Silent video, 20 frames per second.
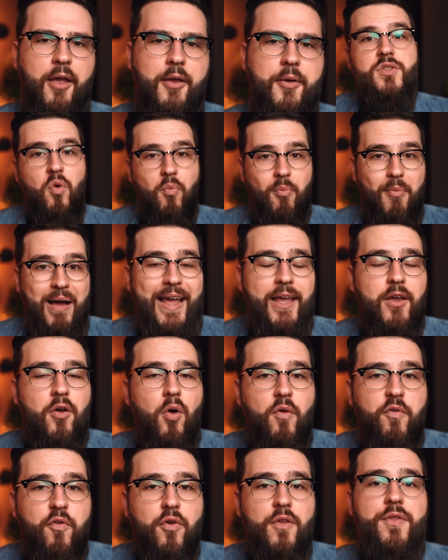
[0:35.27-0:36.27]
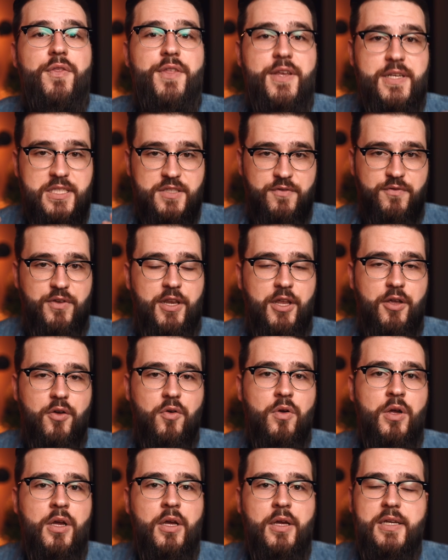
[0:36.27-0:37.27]
So my goal for this
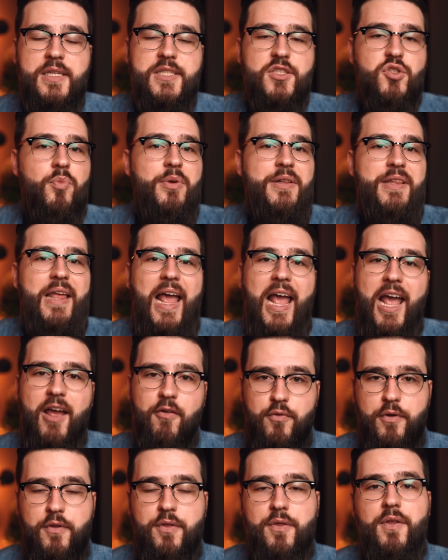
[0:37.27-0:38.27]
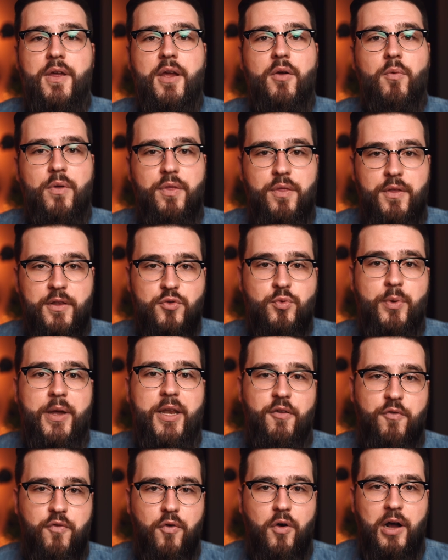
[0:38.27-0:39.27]
video is to build everything within
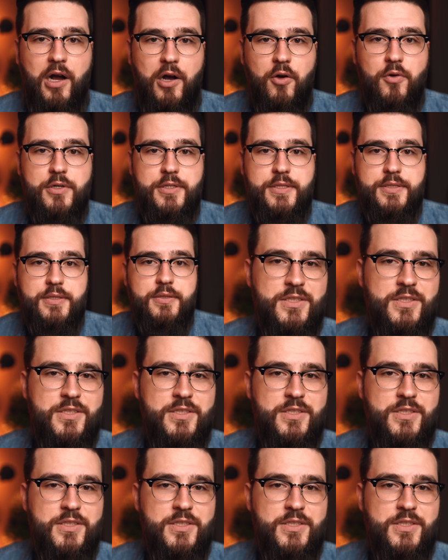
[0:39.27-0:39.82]
24 hours.